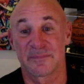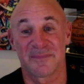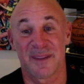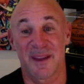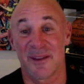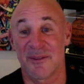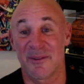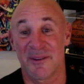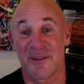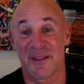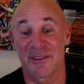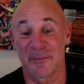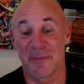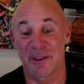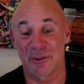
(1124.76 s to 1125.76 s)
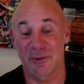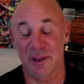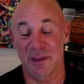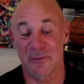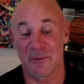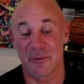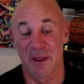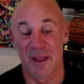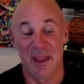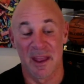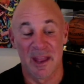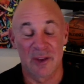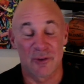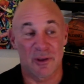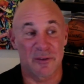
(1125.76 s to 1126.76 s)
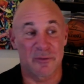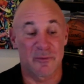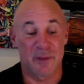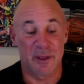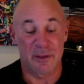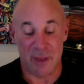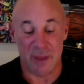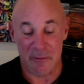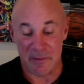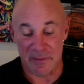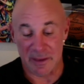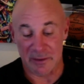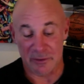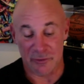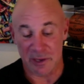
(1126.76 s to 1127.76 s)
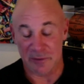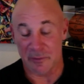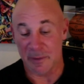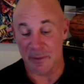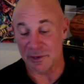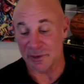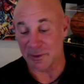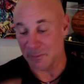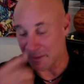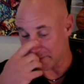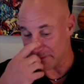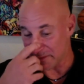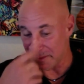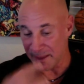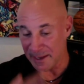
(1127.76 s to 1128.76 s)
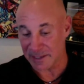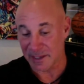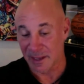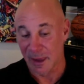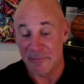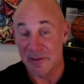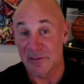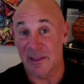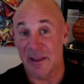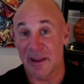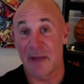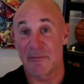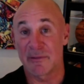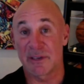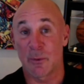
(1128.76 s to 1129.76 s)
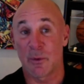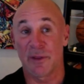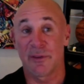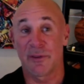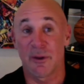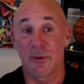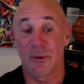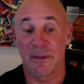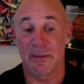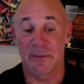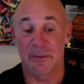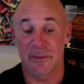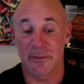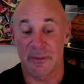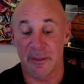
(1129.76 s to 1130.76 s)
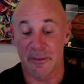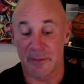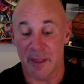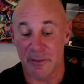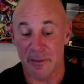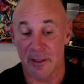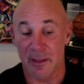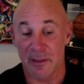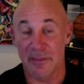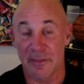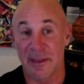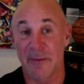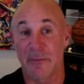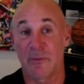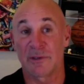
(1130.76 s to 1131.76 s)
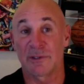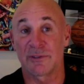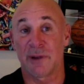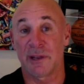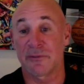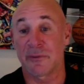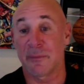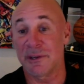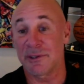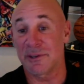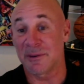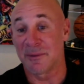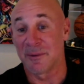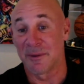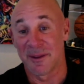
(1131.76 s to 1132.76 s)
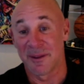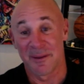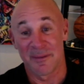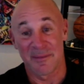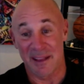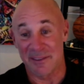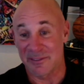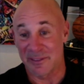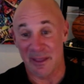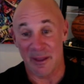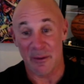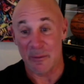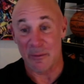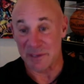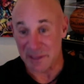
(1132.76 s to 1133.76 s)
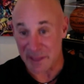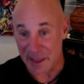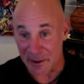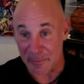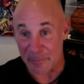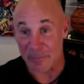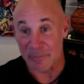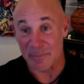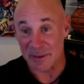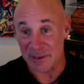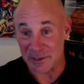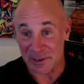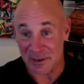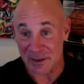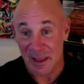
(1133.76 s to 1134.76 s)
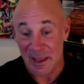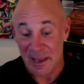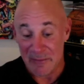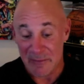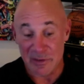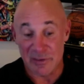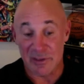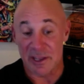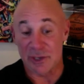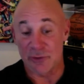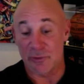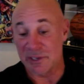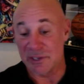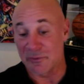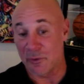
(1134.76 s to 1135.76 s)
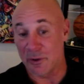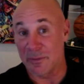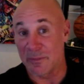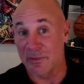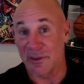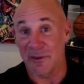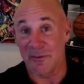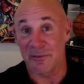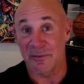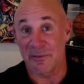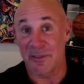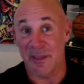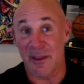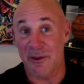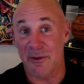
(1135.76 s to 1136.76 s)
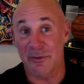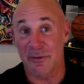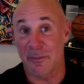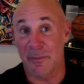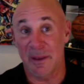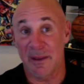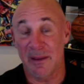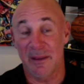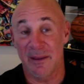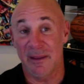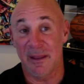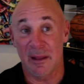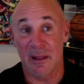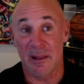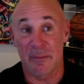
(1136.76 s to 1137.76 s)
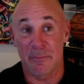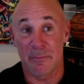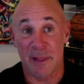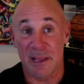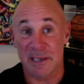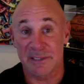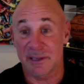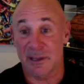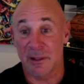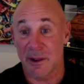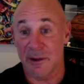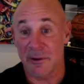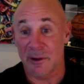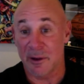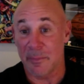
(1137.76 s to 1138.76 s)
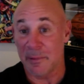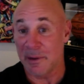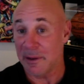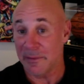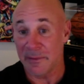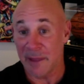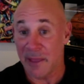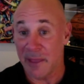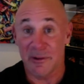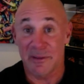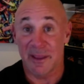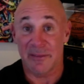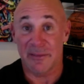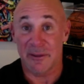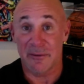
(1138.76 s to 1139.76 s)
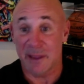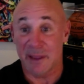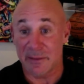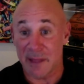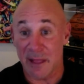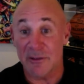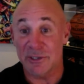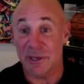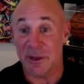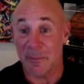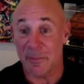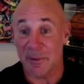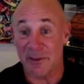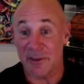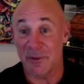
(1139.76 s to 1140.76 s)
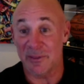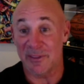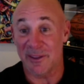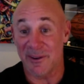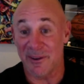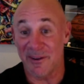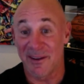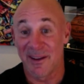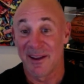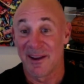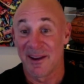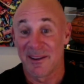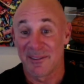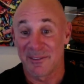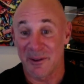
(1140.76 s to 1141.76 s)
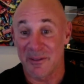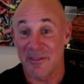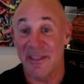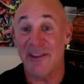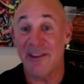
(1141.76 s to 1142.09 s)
Not at all. It's about everything is transformation. At the last Invisalign conference I went to, the underlying theme was transformation. That was their position. Invisalign transformed themselves. They used to be a plastic aligner company. Now they're a technology company is what they are. So they